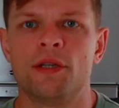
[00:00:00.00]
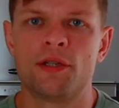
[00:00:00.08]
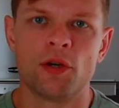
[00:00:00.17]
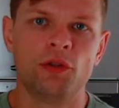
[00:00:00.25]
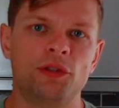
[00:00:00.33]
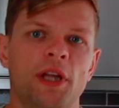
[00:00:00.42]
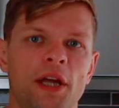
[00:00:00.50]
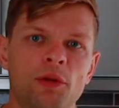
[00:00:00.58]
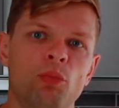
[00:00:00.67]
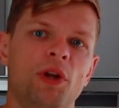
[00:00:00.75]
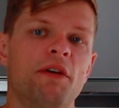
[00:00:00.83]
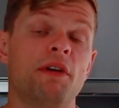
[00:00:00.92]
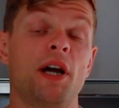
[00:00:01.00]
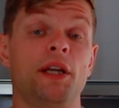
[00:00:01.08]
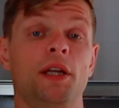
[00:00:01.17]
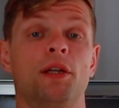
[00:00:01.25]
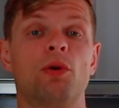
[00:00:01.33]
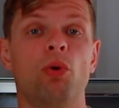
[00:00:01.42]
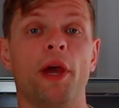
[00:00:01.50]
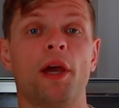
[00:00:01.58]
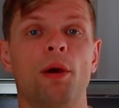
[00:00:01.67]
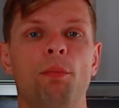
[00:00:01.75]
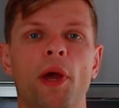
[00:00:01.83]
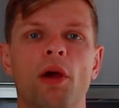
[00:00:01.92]
So then whenever I need a
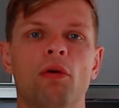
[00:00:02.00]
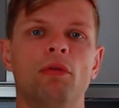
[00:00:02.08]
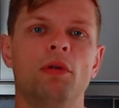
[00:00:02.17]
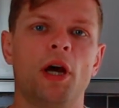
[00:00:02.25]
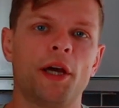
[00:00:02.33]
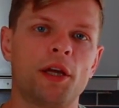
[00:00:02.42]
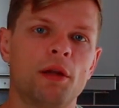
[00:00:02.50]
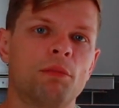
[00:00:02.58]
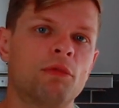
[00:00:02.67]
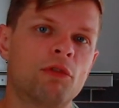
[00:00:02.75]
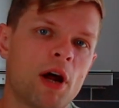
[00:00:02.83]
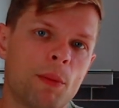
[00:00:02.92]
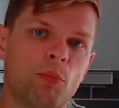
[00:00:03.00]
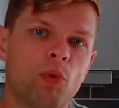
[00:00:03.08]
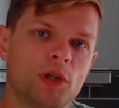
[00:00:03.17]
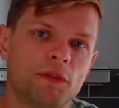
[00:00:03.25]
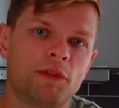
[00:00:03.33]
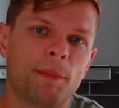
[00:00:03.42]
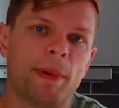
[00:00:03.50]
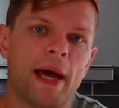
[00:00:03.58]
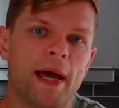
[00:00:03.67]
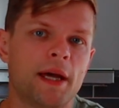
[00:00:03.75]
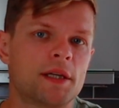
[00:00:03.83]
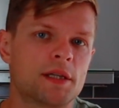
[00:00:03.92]
quick meal, I can grab one of the
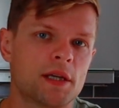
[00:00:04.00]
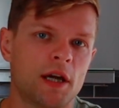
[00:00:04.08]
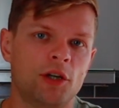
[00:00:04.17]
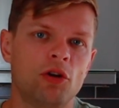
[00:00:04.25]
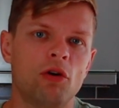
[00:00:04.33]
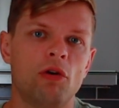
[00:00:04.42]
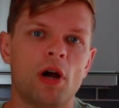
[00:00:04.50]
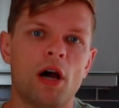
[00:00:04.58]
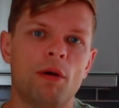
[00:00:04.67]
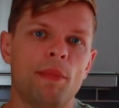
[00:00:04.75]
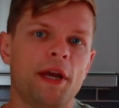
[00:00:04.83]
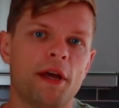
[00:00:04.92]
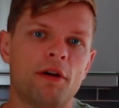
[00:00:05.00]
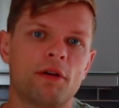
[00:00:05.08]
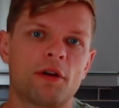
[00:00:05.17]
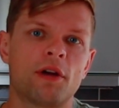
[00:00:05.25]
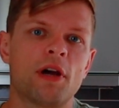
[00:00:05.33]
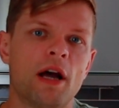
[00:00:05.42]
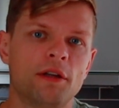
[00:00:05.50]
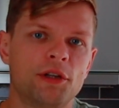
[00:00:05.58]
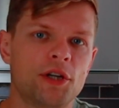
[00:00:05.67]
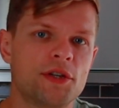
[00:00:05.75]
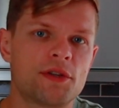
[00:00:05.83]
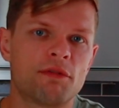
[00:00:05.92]
bags. I know how many
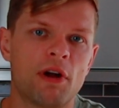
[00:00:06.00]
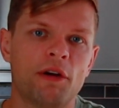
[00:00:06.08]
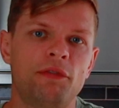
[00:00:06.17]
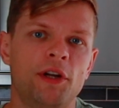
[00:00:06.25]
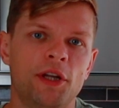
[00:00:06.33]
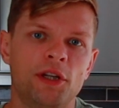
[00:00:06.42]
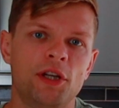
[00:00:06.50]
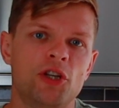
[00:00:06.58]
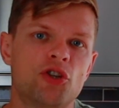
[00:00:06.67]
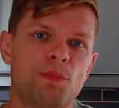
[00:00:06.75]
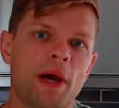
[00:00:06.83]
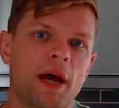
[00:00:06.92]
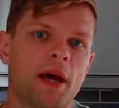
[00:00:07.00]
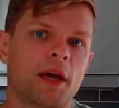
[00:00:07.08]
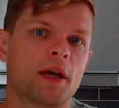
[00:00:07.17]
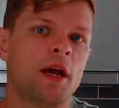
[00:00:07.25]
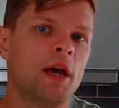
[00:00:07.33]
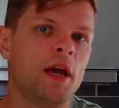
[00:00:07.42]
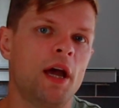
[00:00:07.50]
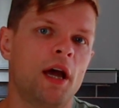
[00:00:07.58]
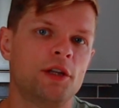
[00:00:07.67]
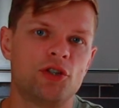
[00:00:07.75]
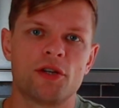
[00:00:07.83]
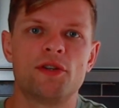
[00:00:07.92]
calories roughly in each bag
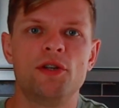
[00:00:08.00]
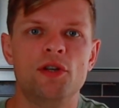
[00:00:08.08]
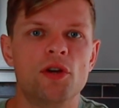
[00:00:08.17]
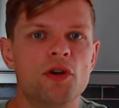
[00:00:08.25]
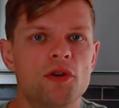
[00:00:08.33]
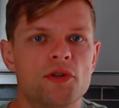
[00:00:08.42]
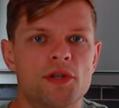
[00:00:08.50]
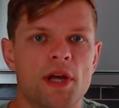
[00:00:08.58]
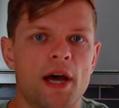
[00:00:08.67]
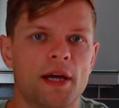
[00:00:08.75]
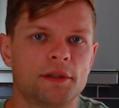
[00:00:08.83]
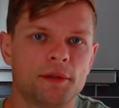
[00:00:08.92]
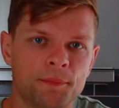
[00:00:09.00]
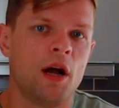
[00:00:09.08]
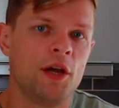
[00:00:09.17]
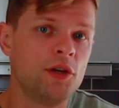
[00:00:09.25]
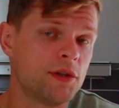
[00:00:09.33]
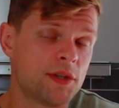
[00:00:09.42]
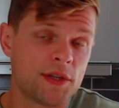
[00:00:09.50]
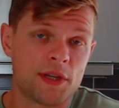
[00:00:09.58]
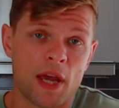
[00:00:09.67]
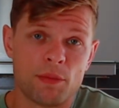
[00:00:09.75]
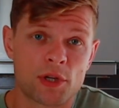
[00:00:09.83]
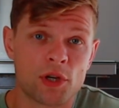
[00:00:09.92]
and just use that. I use the
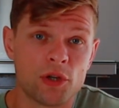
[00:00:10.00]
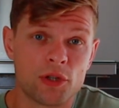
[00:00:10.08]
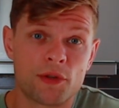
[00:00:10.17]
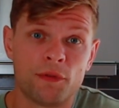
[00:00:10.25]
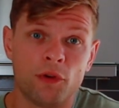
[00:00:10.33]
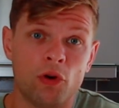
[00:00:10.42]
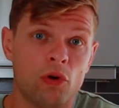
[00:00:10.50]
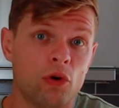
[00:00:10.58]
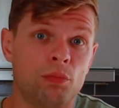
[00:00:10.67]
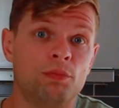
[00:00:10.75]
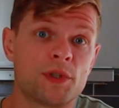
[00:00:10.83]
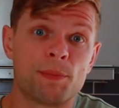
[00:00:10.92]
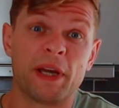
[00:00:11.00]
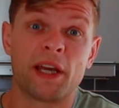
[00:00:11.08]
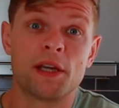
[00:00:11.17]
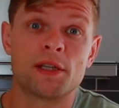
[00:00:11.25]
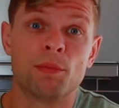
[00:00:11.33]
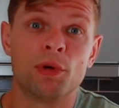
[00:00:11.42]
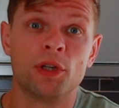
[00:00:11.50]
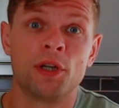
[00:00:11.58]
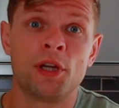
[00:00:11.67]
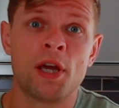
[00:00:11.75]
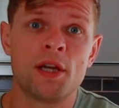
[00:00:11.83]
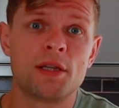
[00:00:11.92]
same sauce for Spaghetti
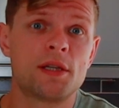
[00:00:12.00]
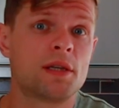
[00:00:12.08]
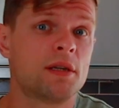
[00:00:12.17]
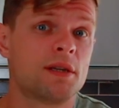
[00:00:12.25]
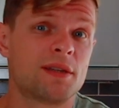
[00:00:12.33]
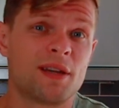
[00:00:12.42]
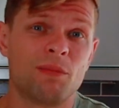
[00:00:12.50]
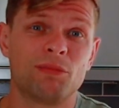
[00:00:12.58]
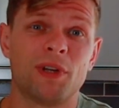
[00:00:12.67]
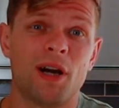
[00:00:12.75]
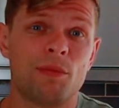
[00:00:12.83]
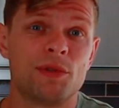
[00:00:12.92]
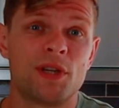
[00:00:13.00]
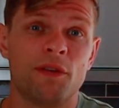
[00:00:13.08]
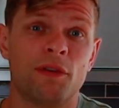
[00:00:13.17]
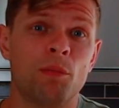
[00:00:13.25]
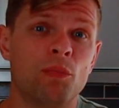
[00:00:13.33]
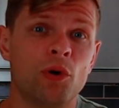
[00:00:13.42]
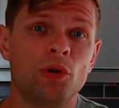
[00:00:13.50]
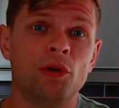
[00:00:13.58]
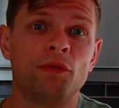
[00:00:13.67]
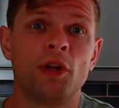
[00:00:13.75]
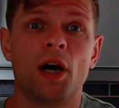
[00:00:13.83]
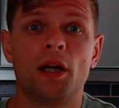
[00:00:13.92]
Bolognese. Sometimes if I'm bored
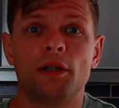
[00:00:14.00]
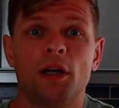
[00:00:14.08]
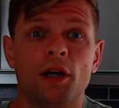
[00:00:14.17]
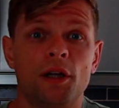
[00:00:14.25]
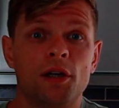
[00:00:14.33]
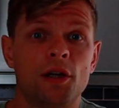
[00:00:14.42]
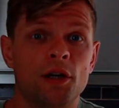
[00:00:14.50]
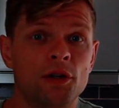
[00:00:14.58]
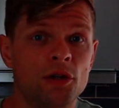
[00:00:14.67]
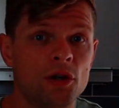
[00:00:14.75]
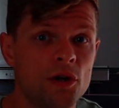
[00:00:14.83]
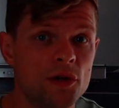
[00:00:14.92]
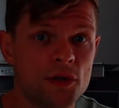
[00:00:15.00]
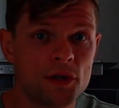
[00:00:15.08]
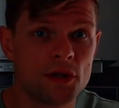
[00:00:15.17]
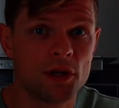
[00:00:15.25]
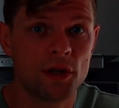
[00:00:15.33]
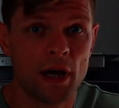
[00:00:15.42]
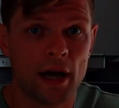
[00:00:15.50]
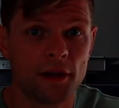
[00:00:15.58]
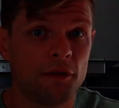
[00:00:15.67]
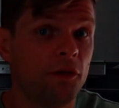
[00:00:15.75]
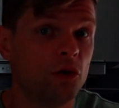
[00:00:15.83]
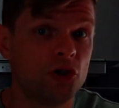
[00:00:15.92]
of that, I can use that
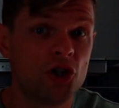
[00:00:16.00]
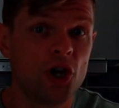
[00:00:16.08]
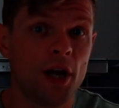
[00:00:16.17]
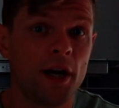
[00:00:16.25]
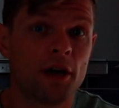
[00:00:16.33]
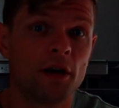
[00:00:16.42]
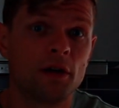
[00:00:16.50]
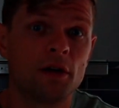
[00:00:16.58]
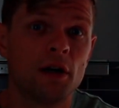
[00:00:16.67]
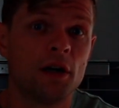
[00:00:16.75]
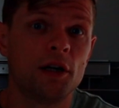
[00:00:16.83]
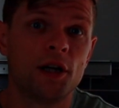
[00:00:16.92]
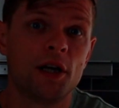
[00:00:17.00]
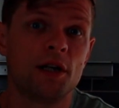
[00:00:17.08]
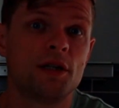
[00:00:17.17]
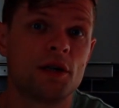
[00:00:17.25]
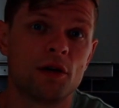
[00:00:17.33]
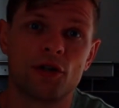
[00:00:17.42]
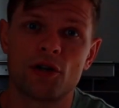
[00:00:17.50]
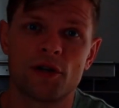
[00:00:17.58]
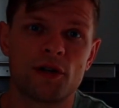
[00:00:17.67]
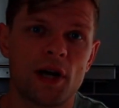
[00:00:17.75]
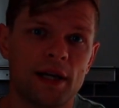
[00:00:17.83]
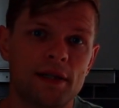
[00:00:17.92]
for chili con carne, so I
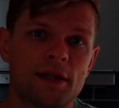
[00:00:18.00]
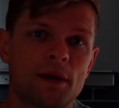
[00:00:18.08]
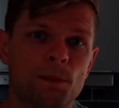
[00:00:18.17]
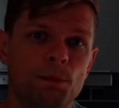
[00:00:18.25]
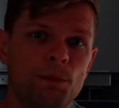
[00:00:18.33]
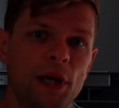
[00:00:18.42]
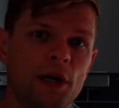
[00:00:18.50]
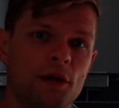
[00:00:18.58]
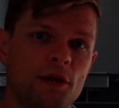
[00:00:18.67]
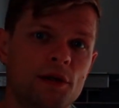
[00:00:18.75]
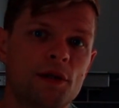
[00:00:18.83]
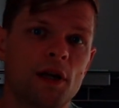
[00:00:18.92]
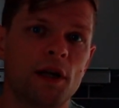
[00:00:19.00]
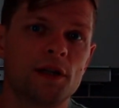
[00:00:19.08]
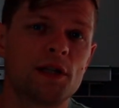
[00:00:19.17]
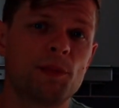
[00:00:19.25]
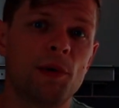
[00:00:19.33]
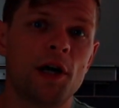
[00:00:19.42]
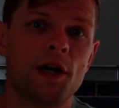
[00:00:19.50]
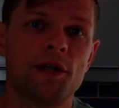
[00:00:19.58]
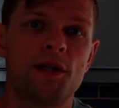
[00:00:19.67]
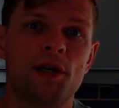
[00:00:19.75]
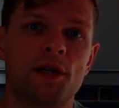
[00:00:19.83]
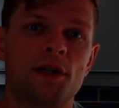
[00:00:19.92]
just add some beans and
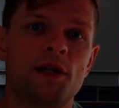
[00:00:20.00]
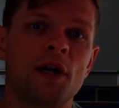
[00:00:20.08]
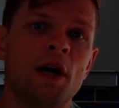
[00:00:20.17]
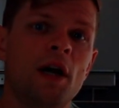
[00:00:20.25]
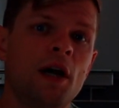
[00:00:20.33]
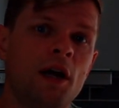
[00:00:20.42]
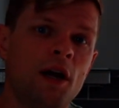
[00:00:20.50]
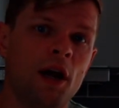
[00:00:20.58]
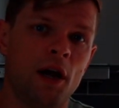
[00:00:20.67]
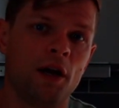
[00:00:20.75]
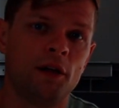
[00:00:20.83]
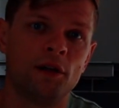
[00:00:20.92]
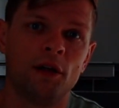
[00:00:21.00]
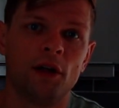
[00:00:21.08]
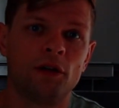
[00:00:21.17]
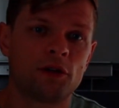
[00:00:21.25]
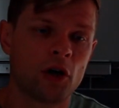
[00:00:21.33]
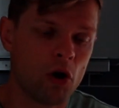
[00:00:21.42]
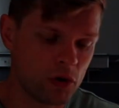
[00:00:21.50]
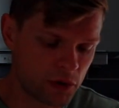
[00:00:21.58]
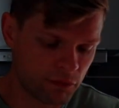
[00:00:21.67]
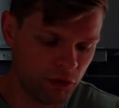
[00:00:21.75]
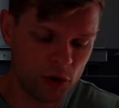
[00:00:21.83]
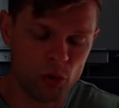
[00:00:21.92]
spices and goes
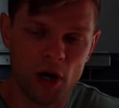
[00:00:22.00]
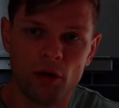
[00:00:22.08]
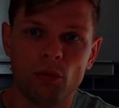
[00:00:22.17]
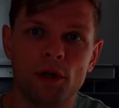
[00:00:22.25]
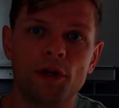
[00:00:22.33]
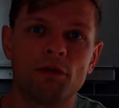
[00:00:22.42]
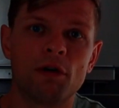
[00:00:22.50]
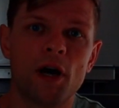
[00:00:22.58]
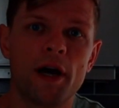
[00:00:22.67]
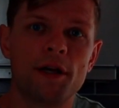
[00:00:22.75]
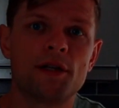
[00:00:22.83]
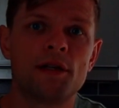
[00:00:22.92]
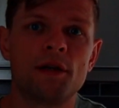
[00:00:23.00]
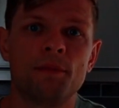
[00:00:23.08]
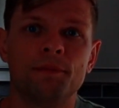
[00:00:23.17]
really well with the rice.